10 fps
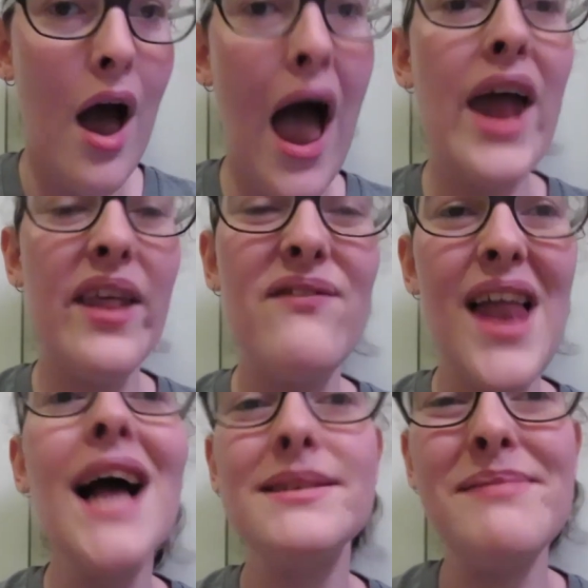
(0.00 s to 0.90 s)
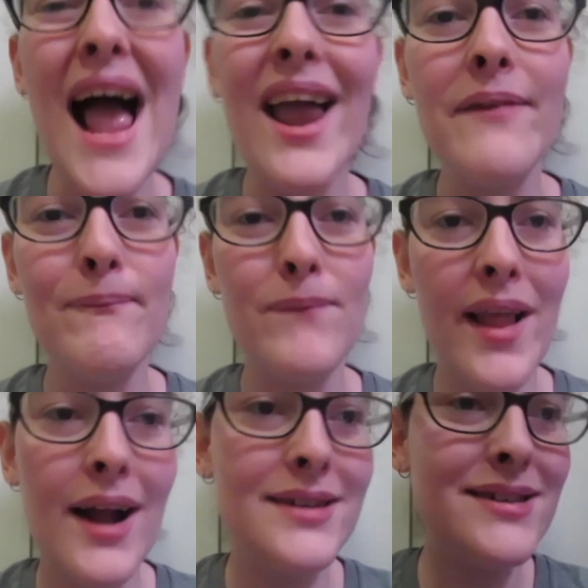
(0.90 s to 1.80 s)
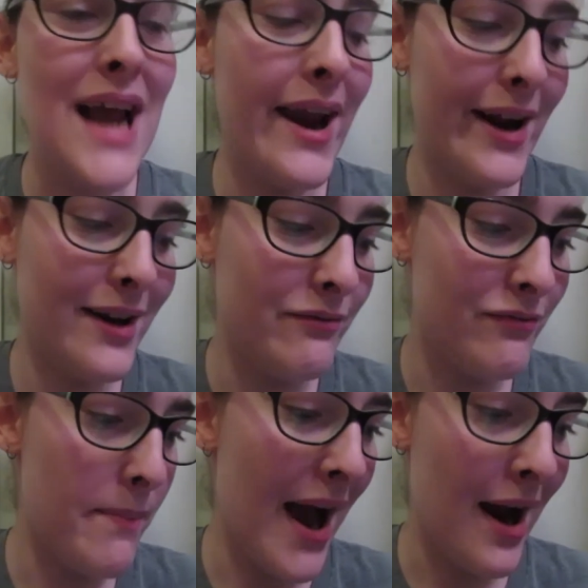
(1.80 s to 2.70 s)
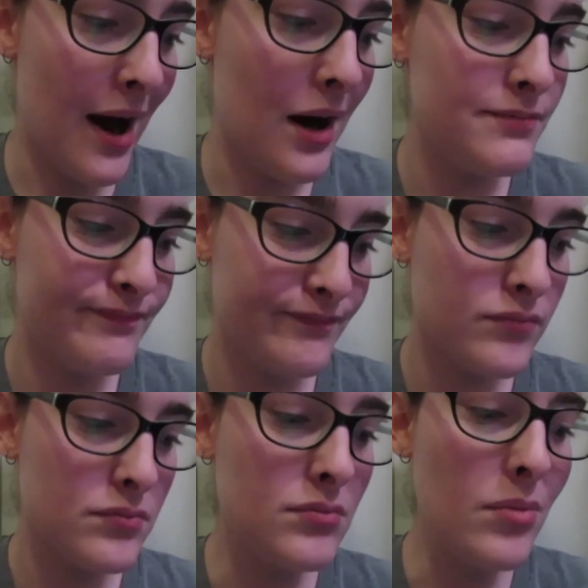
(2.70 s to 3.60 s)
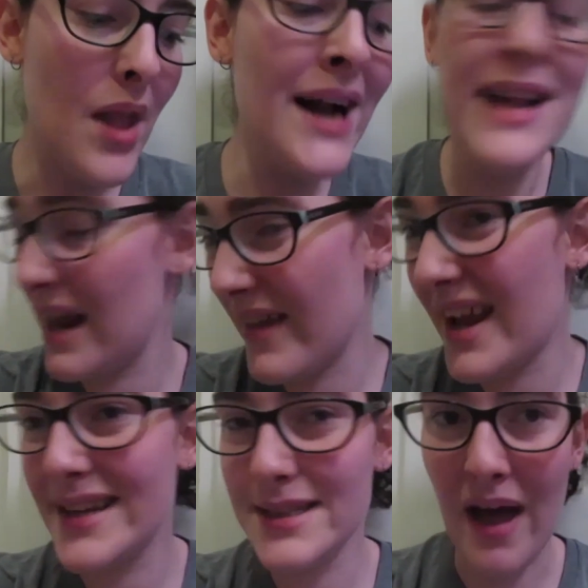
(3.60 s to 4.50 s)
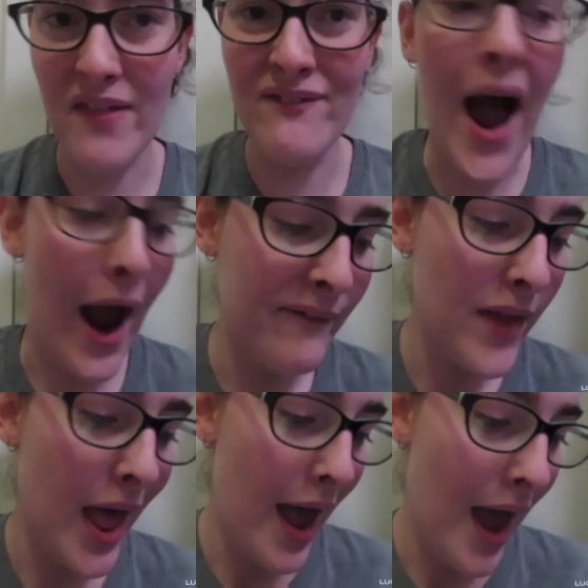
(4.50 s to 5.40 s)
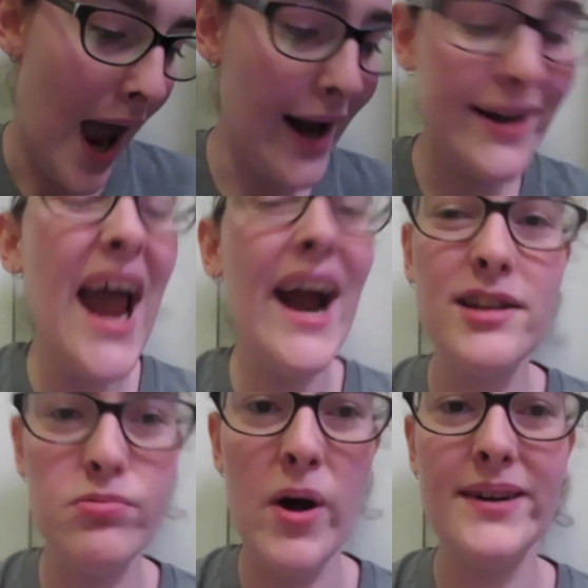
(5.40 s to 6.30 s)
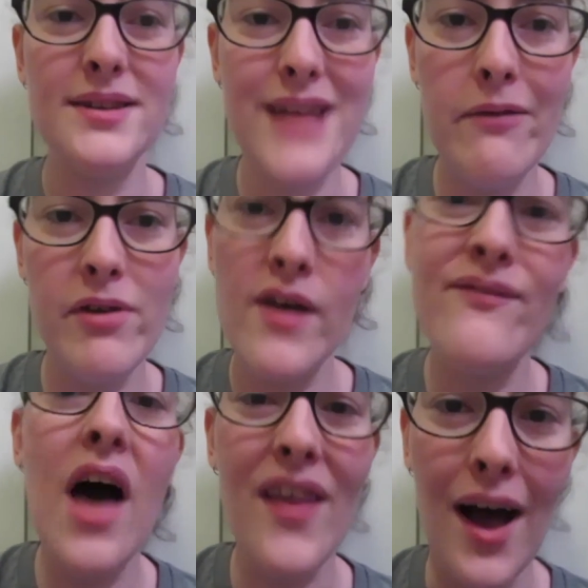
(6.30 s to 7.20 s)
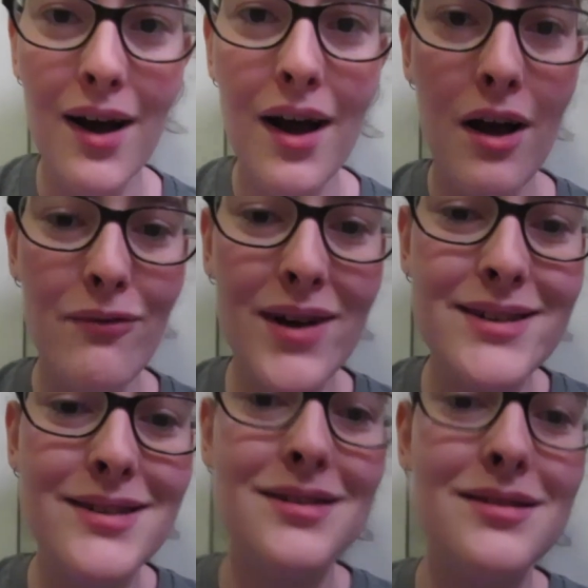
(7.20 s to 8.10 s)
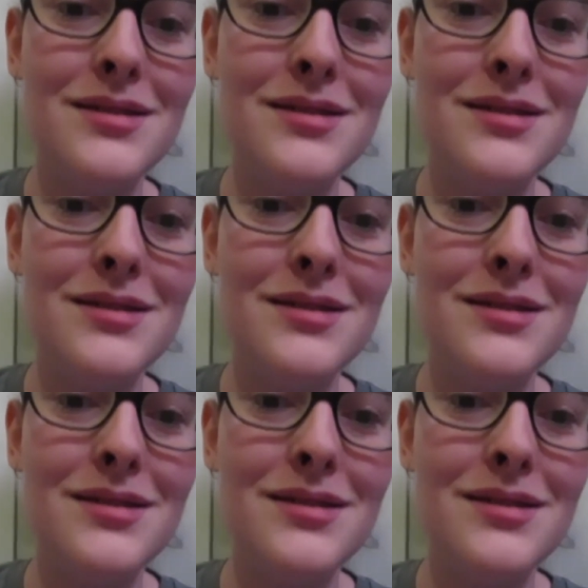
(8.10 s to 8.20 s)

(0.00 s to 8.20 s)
And in the flashback, Jack and Rebecca are telling the kids about the fight, and Kate is wanting to stay with her father, which